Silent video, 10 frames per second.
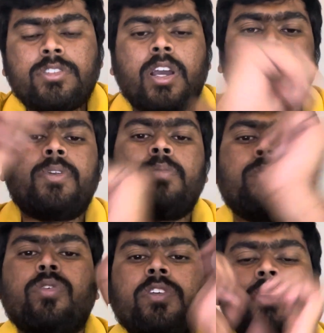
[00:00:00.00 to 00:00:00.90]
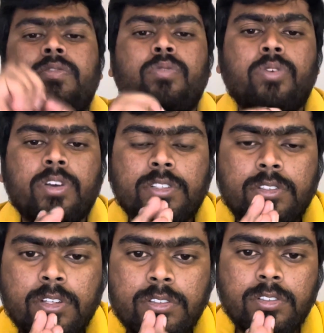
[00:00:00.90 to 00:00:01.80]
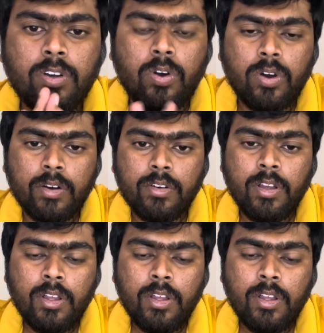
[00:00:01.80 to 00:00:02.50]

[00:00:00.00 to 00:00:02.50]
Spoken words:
chapter mainly focuses on